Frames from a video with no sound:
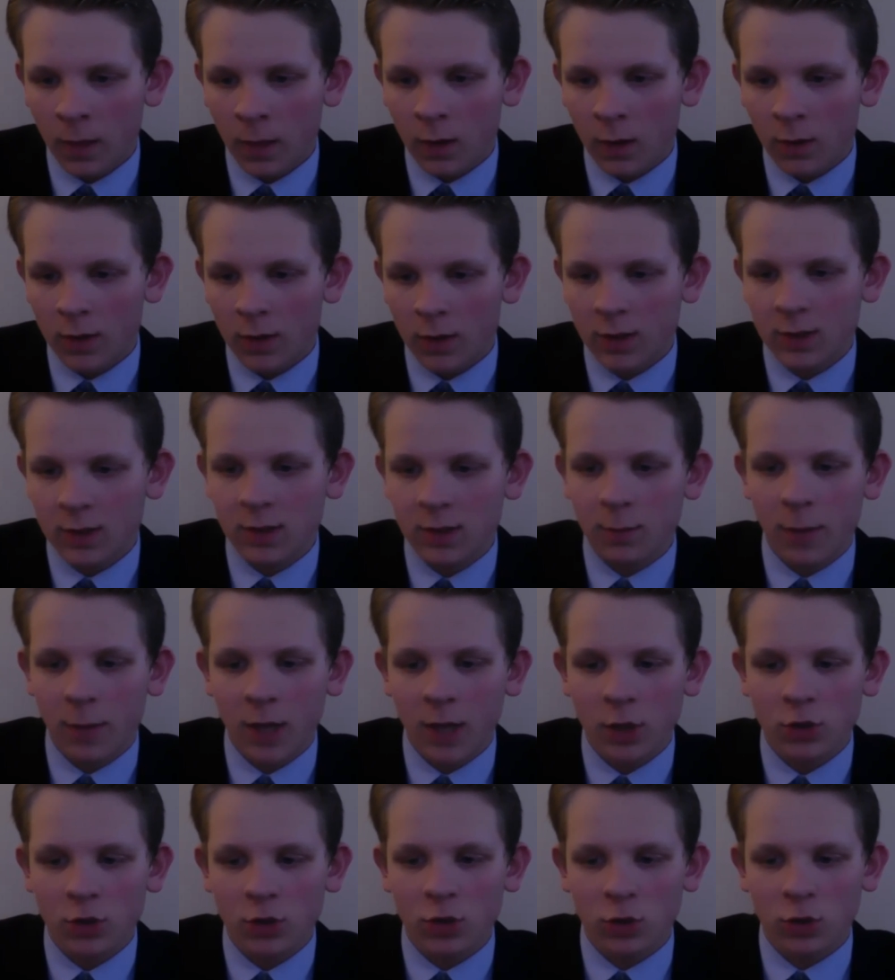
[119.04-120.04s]
This is a
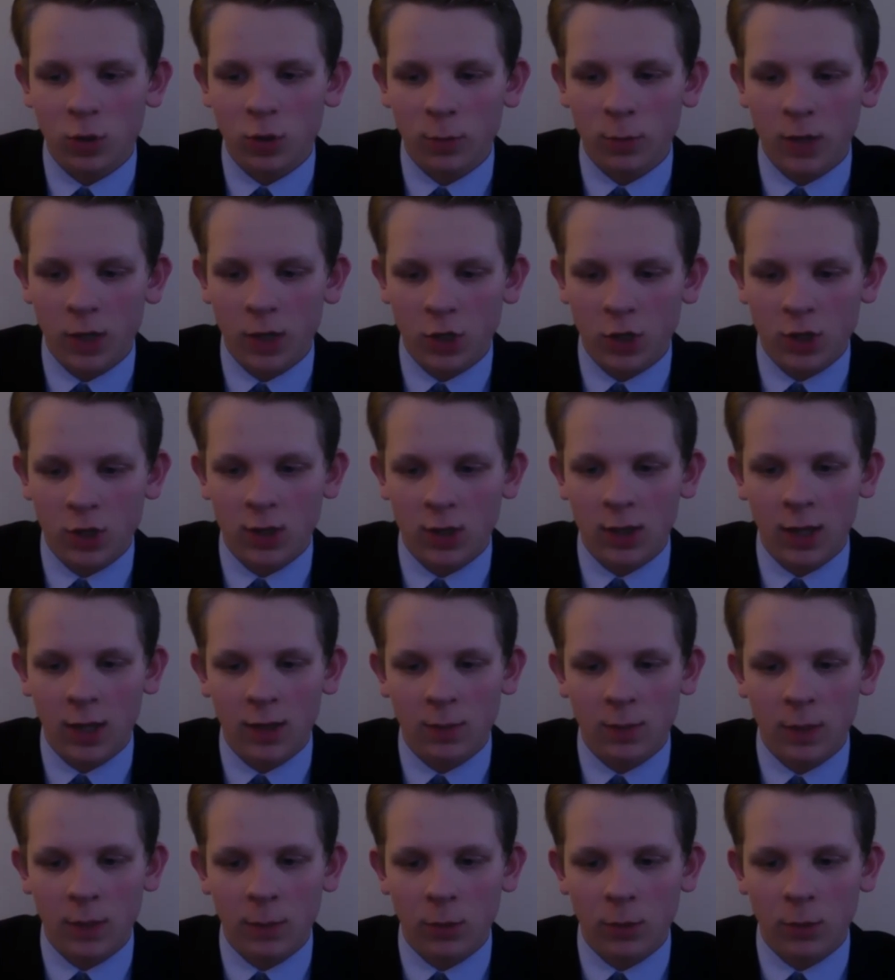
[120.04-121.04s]
major discrimination
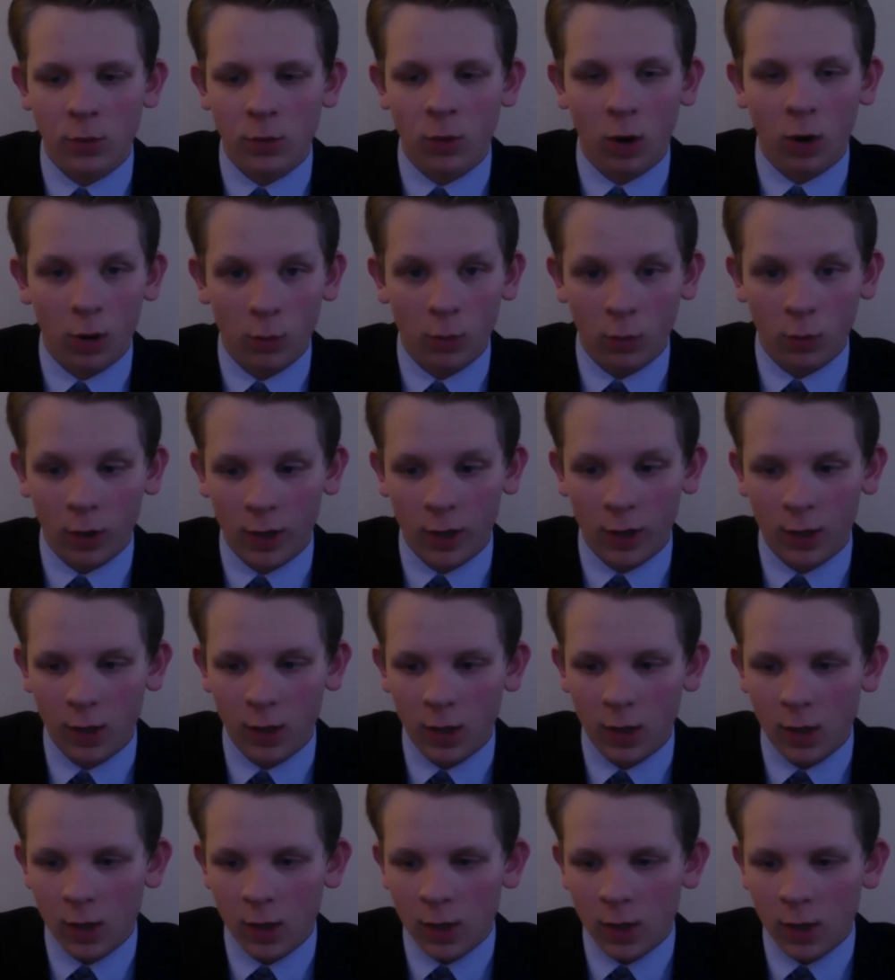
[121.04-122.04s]
against people who aren't white
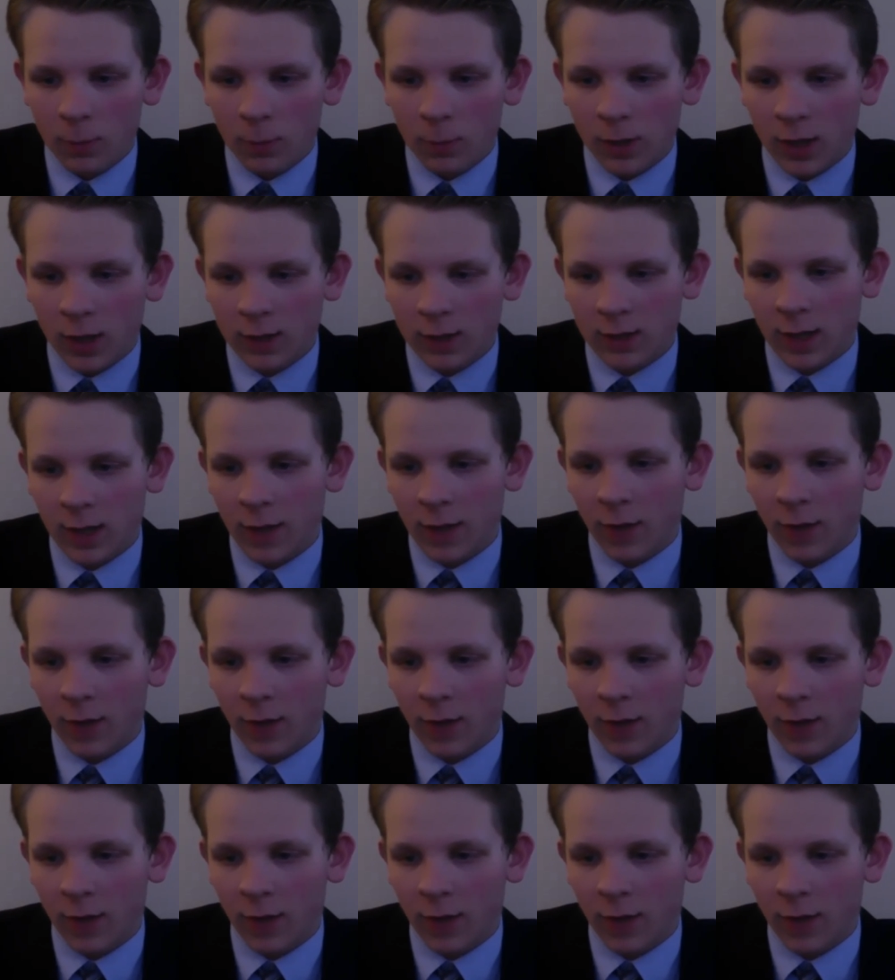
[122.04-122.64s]
because they have a